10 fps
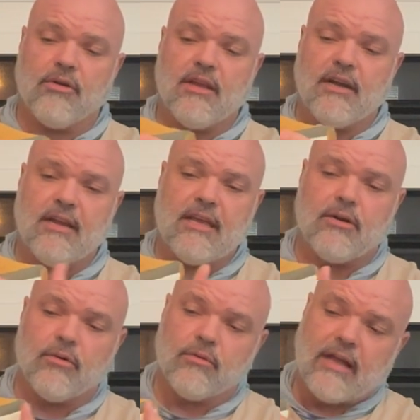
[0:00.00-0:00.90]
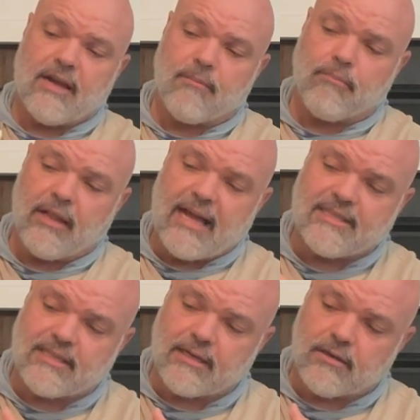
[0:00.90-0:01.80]
and an inner kind of
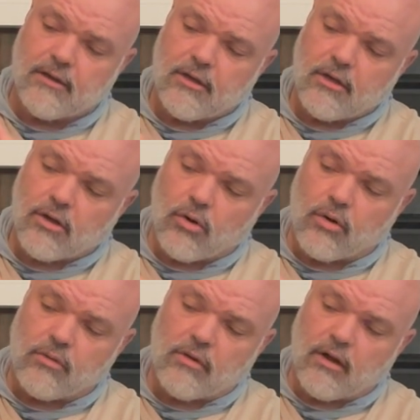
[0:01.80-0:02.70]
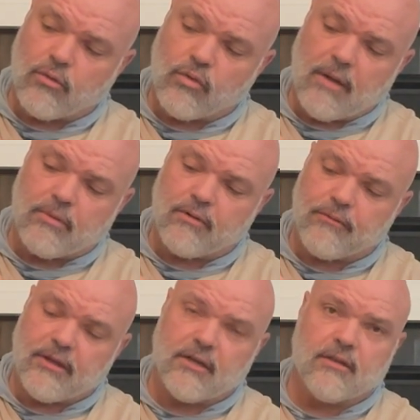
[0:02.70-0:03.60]
plastic or a rubber
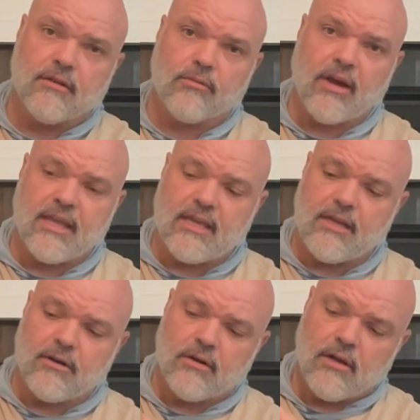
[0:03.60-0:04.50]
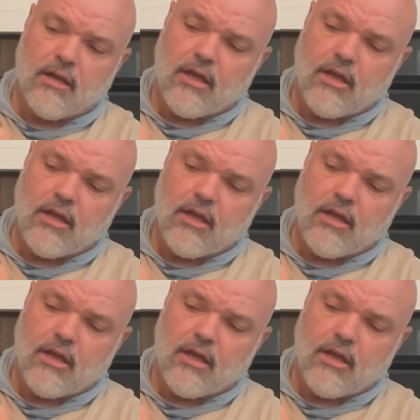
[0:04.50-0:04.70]
feel right here,